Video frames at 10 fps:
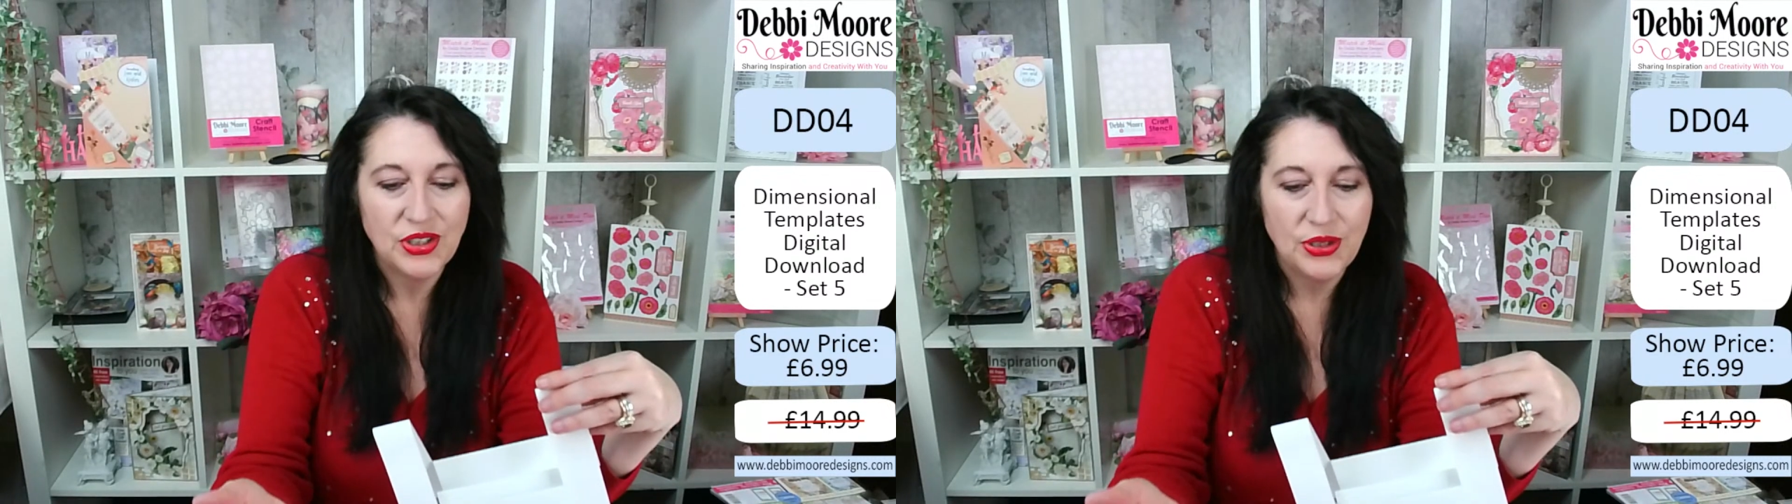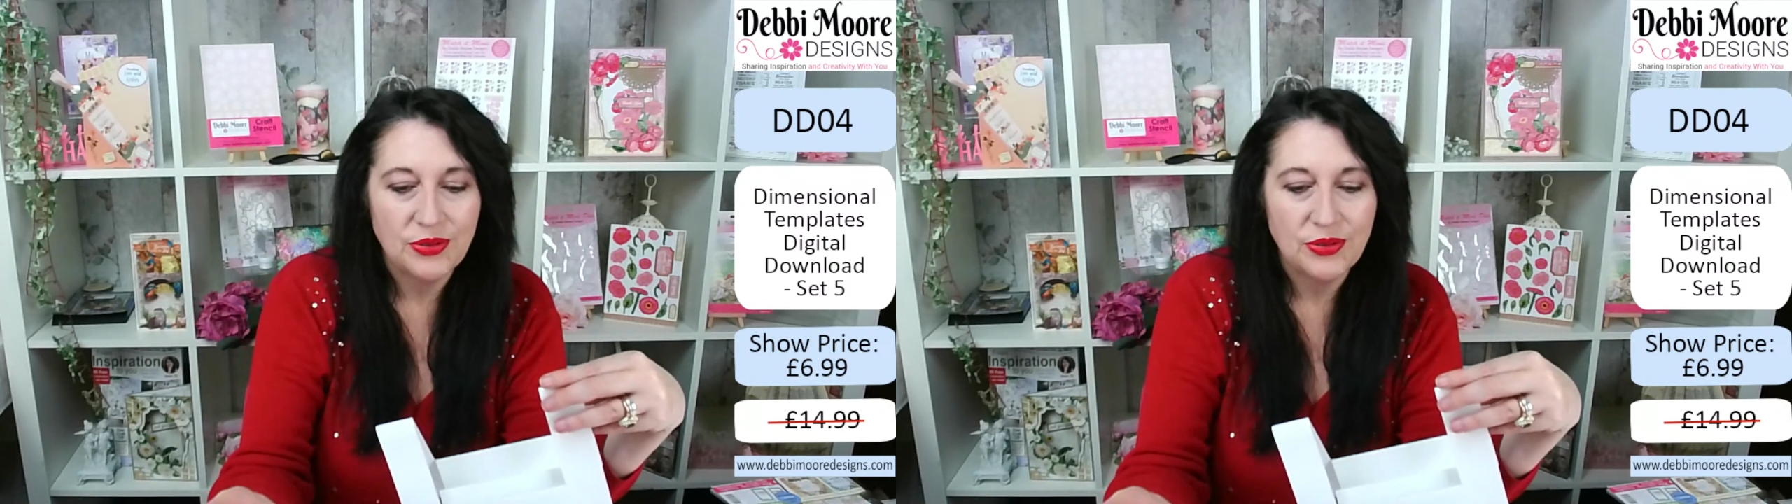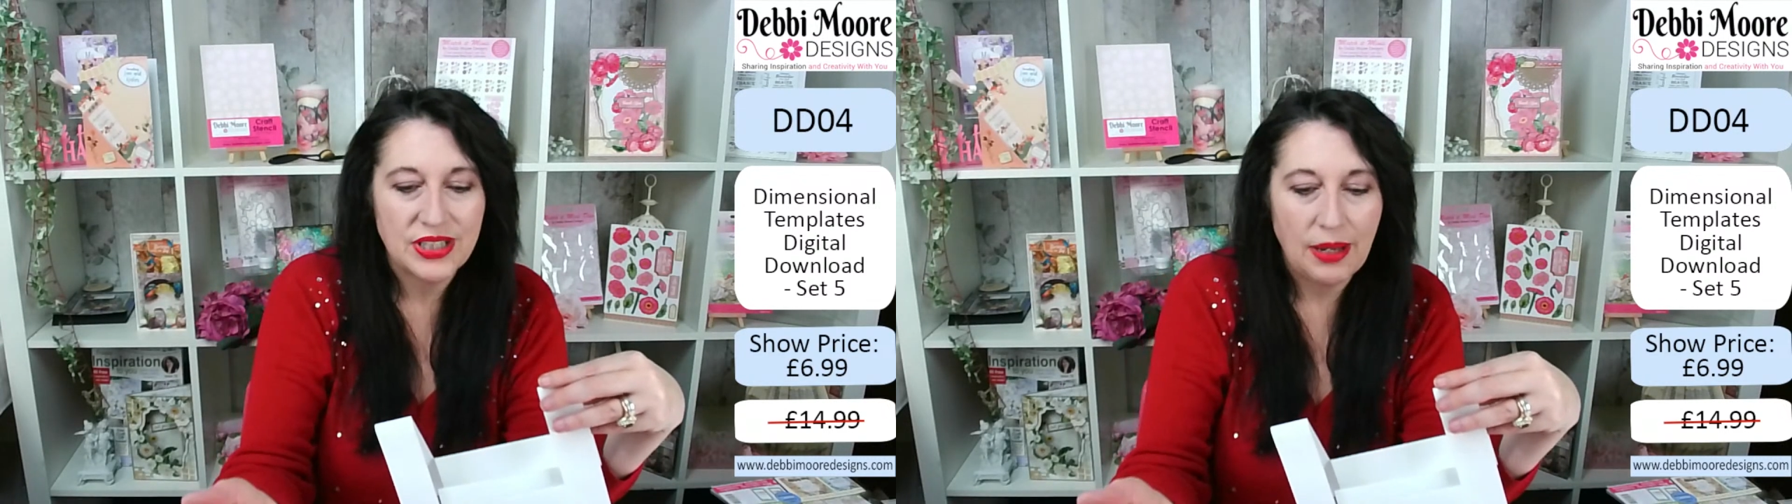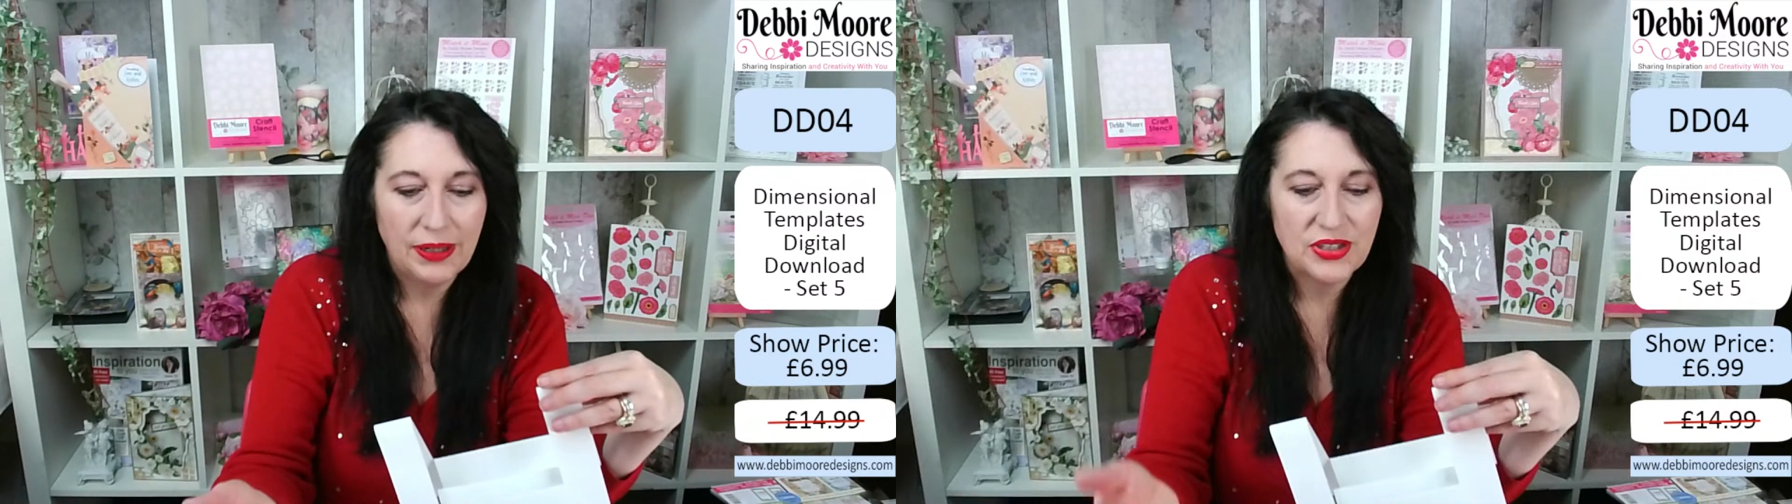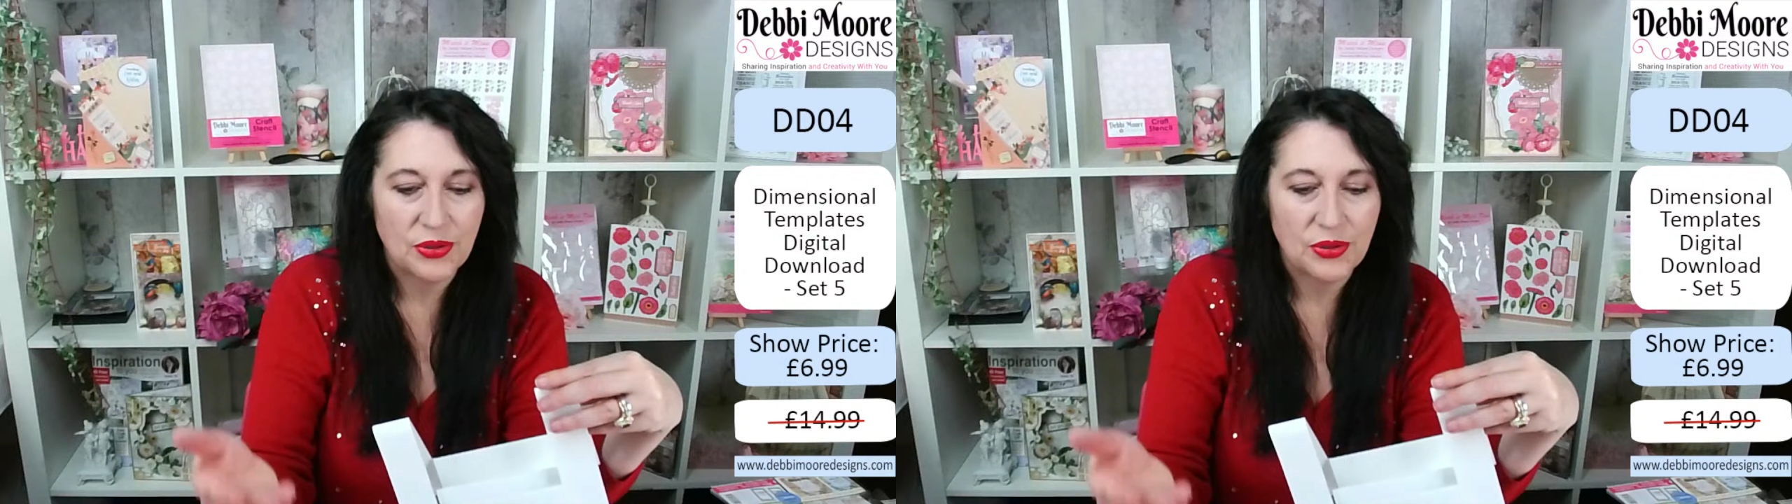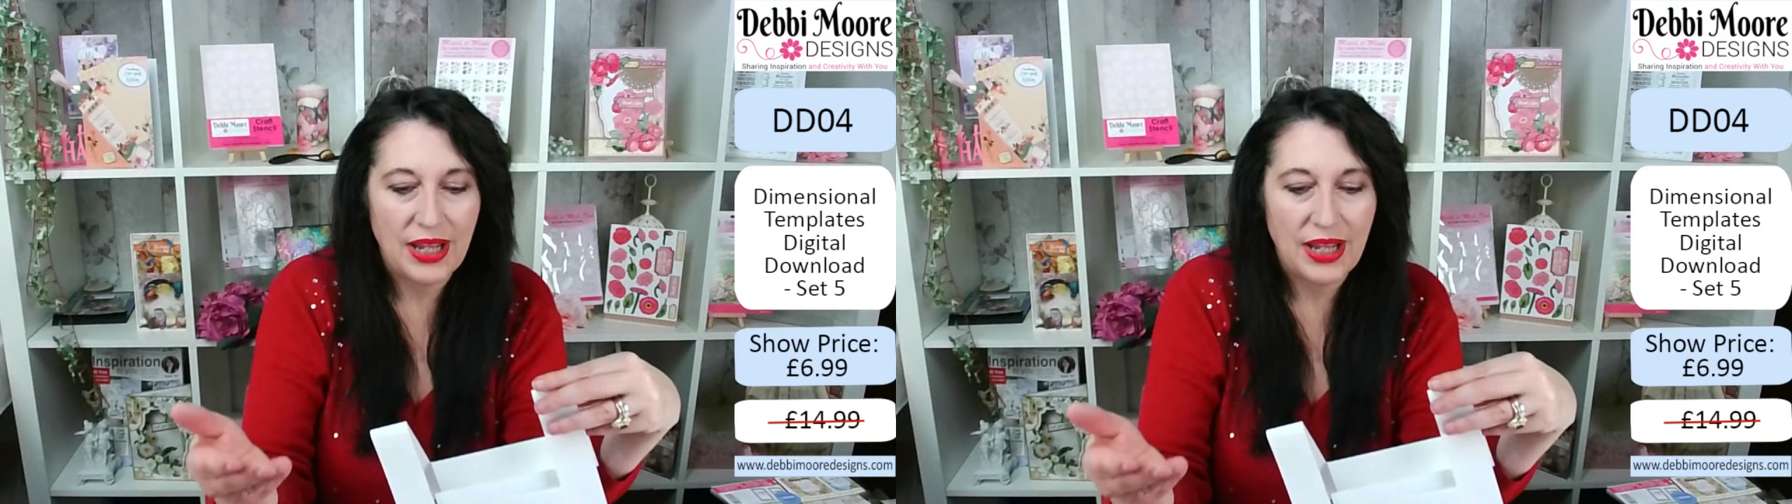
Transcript: you use templates on